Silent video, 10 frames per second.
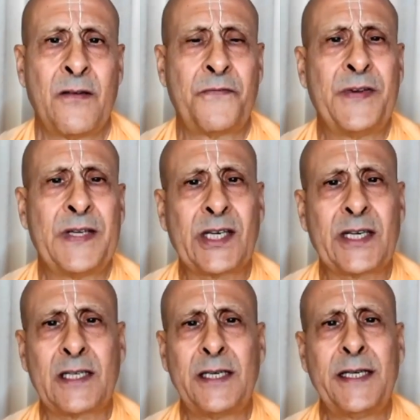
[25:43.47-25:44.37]

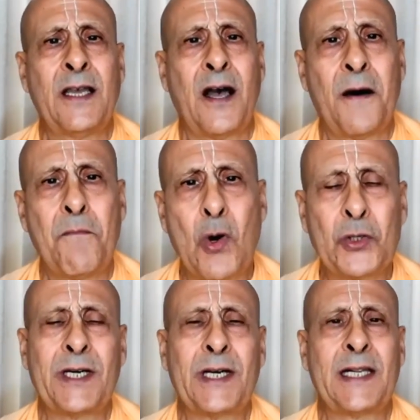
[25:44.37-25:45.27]
physically,
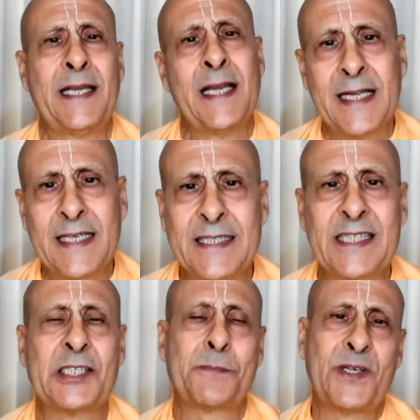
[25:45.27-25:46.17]
emotionally, and
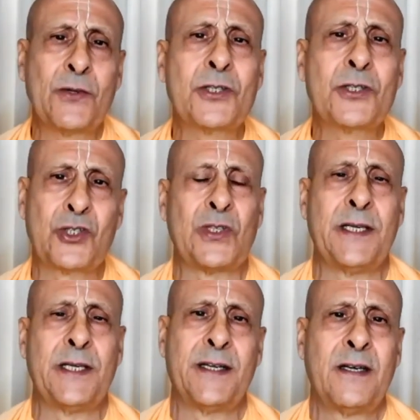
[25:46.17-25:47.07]

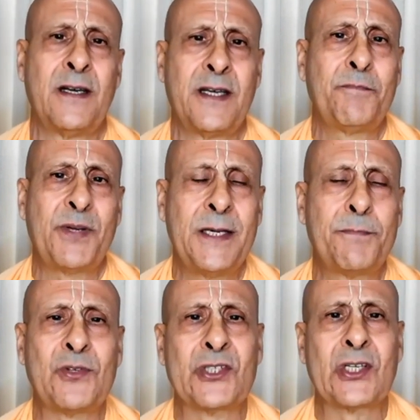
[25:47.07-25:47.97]
spiritually in
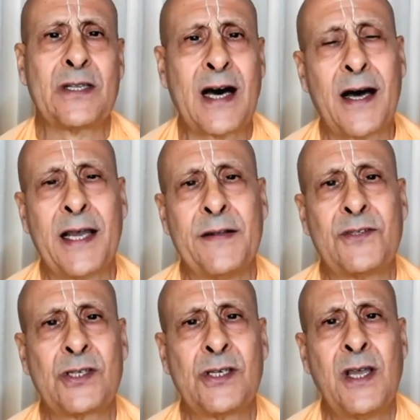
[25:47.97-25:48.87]
people's
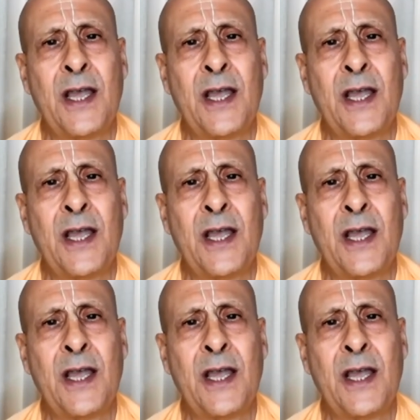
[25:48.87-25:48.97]
lives?